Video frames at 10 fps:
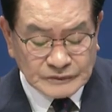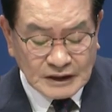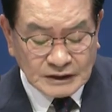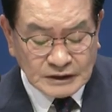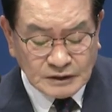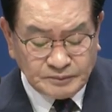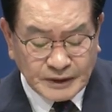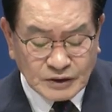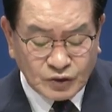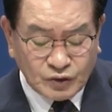to fall
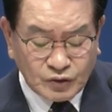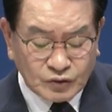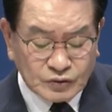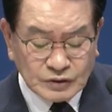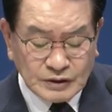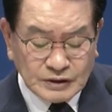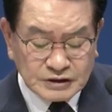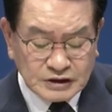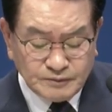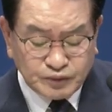behind.
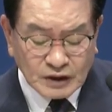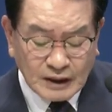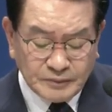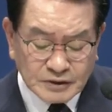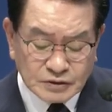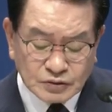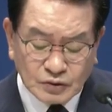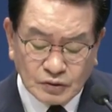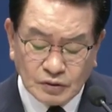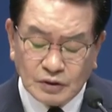
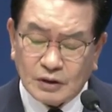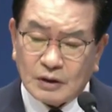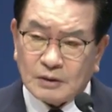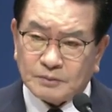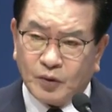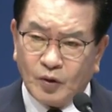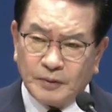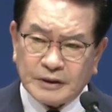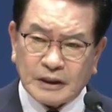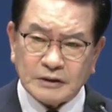This kind of affection
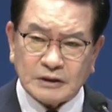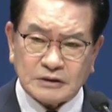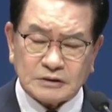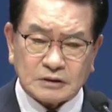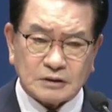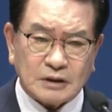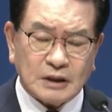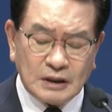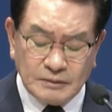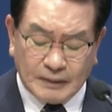for the gospel,
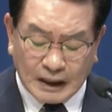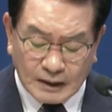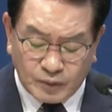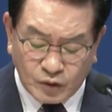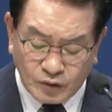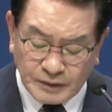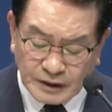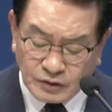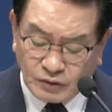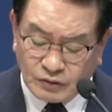which
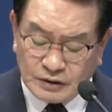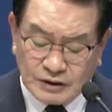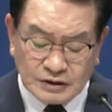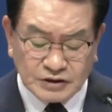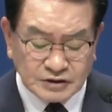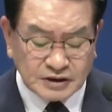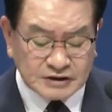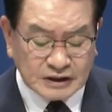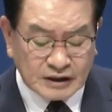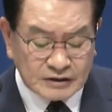was also
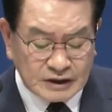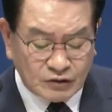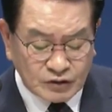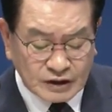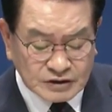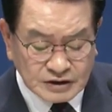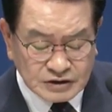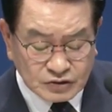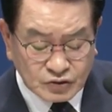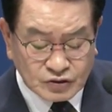quite simple,
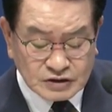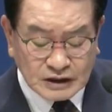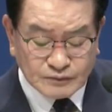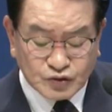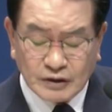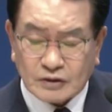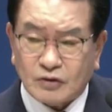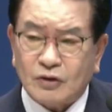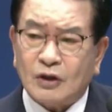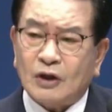is implied in the
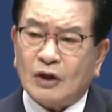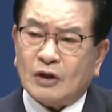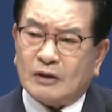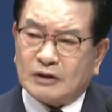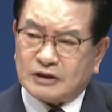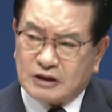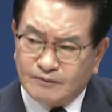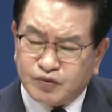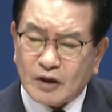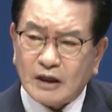book of Mark.
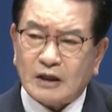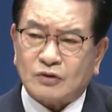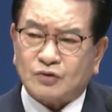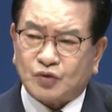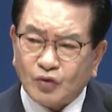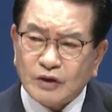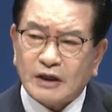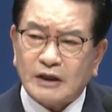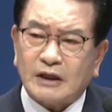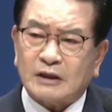I
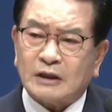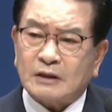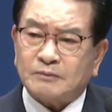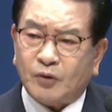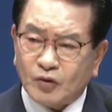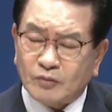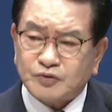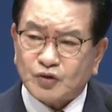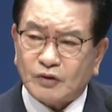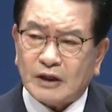wish that this will
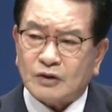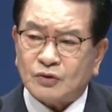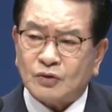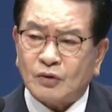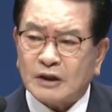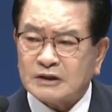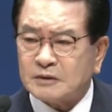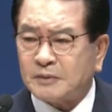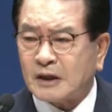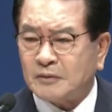also soak into your
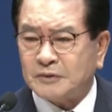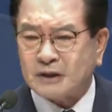lives as